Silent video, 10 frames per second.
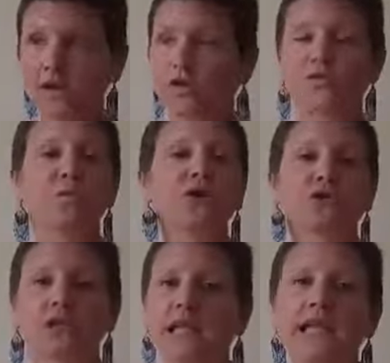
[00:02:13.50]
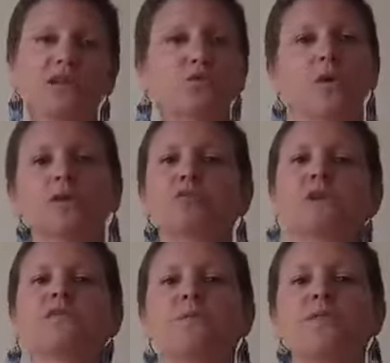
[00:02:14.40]
From an early age, whether it be
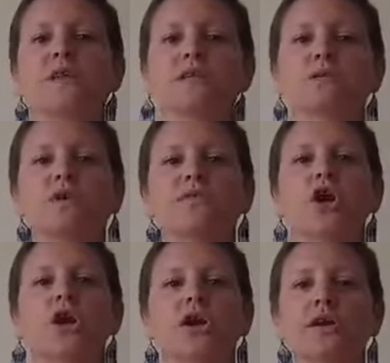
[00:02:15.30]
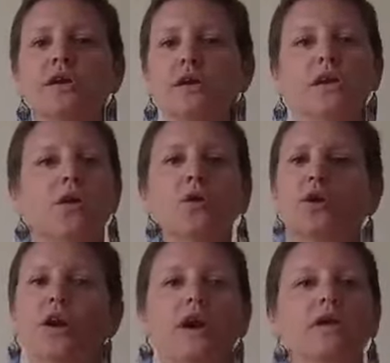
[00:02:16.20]
from things that we've heard
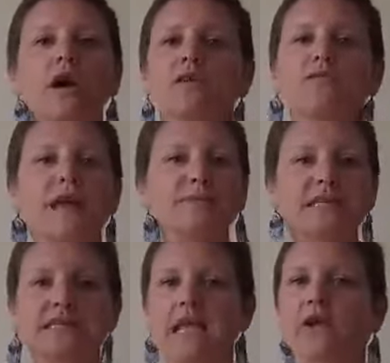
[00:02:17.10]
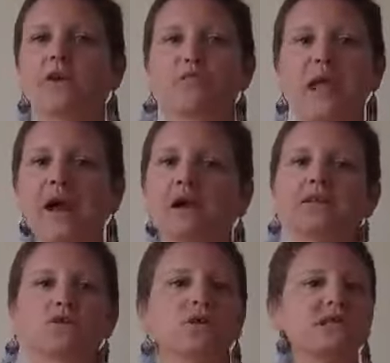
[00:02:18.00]
our family say, or our
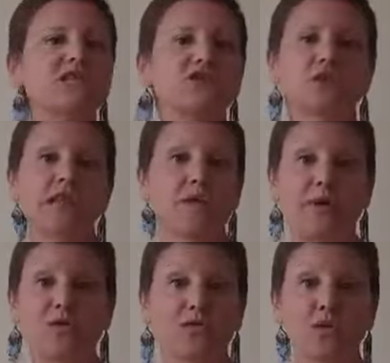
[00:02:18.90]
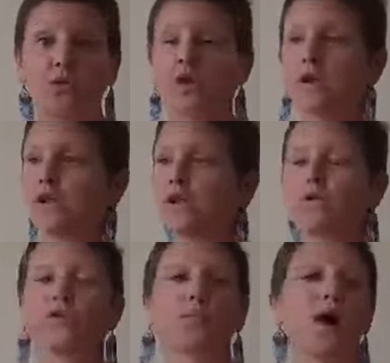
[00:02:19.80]
parents or our teachers say about food.
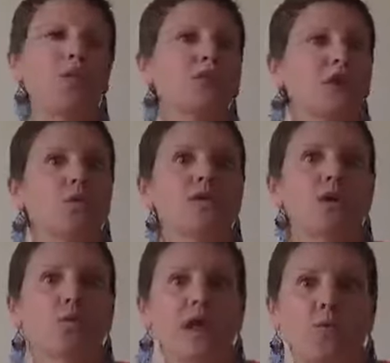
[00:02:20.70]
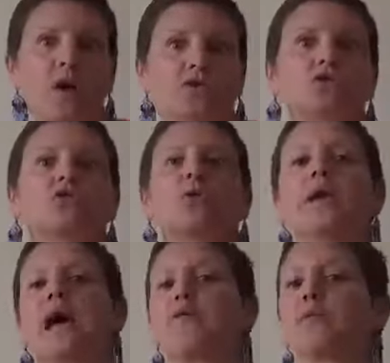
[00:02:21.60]
If your mom was always on Weight Watchers
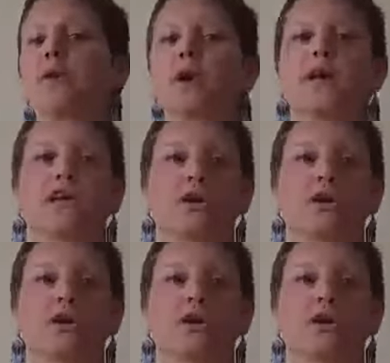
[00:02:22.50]
growing up, or